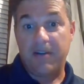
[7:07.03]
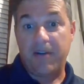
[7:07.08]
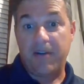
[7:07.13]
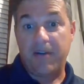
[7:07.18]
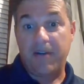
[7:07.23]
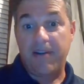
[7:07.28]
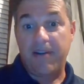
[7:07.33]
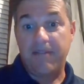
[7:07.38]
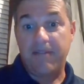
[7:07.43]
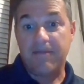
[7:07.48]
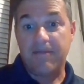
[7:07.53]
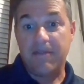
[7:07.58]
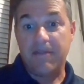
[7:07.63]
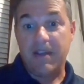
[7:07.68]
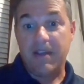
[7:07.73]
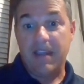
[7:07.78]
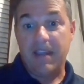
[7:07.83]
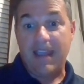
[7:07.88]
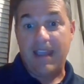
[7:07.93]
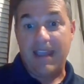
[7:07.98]
Okay.
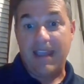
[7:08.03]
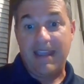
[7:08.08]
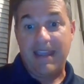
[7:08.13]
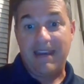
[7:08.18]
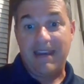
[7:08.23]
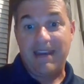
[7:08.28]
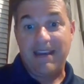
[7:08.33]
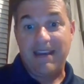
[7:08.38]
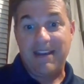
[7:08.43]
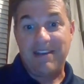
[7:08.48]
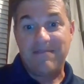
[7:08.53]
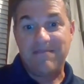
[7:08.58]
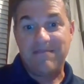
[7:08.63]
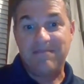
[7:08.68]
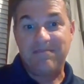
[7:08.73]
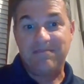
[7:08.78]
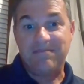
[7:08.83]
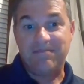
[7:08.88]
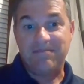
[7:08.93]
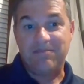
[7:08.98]
And
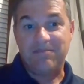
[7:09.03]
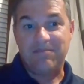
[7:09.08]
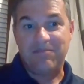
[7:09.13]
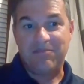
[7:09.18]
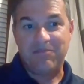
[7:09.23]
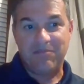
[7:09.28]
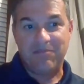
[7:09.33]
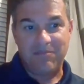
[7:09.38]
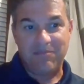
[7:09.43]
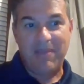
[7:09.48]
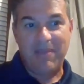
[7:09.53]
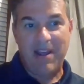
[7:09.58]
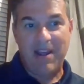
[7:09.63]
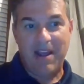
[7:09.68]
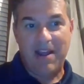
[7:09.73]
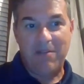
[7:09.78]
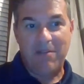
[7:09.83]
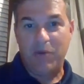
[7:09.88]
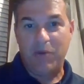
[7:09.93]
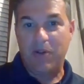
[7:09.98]

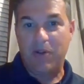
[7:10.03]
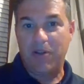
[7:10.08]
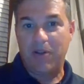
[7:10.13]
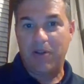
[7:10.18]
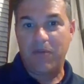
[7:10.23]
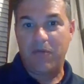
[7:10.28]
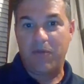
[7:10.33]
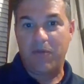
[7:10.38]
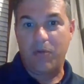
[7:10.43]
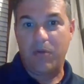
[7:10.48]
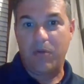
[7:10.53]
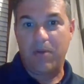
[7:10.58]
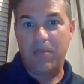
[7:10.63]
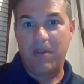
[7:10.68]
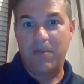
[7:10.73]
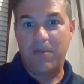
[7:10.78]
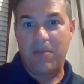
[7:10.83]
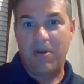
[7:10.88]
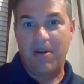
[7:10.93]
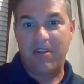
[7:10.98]
I'm really looking forward to
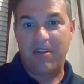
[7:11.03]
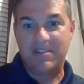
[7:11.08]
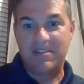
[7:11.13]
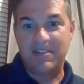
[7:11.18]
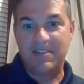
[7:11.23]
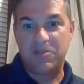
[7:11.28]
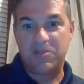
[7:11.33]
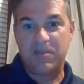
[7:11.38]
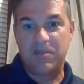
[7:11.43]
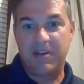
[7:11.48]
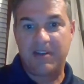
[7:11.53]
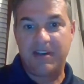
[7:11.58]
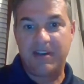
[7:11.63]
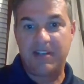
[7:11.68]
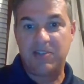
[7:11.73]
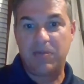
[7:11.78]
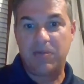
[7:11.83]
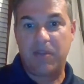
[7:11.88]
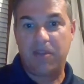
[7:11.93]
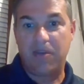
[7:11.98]
being part of this
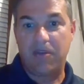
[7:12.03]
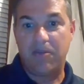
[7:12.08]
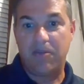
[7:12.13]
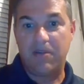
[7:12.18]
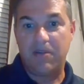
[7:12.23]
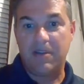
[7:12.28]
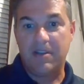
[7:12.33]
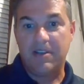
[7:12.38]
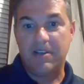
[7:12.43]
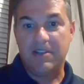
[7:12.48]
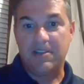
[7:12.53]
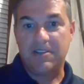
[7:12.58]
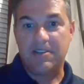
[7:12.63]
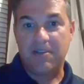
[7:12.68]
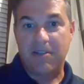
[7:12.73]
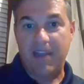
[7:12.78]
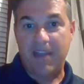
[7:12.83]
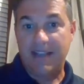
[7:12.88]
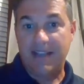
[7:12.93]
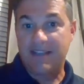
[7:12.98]
experience with you. So
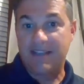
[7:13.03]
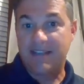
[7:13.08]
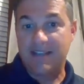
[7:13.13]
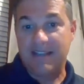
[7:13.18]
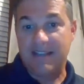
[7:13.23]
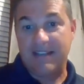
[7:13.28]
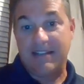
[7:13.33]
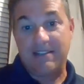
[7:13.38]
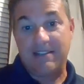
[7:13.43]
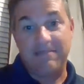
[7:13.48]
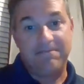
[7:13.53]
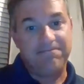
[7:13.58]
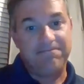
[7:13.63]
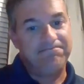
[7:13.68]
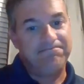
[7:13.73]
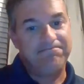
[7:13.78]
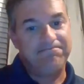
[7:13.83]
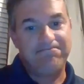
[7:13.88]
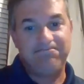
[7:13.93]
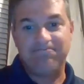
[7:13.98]
thanks, and
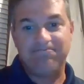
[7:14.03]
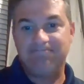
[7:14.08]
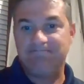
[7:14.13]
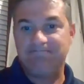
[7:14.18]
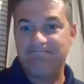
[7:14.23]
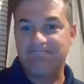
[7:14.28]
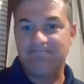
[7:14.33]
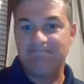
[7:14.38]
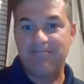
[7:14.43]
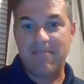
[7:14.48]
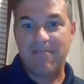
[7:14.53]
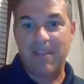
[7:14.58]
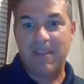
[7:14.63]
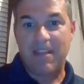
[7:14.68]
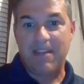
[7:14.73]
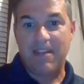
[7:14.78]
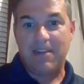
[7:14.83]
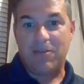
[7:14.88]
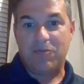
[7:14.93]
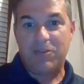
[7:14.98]

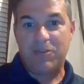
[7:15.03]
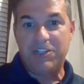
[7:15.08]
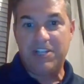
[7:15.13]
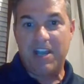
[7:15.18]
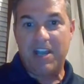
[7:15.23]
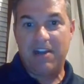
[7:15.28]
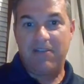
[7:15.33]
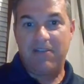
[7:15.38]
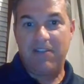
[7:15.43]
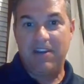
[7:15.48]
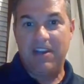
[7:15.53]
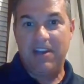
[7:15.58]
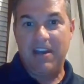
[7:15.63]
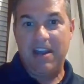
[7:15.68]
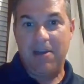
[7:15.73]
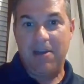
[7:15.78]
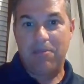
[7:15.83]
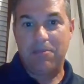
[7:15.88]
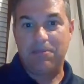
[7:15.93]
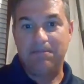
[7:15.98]
reach out if you need
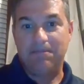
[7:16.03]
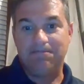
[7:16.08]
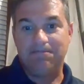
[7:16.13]
help.